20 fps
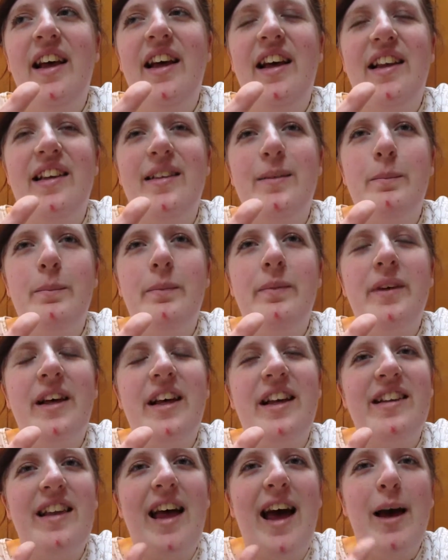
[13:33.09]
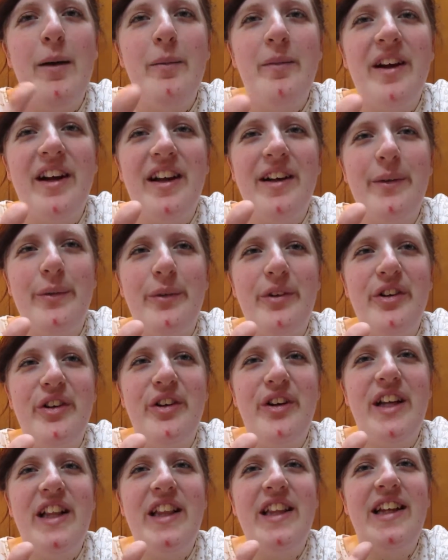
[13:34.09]
because cause I'm kind of
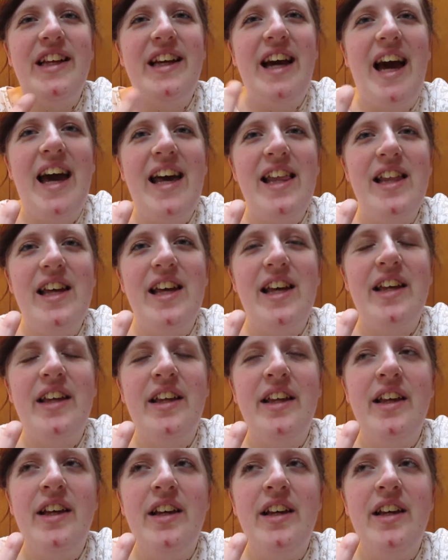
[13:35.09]
wondering the guy that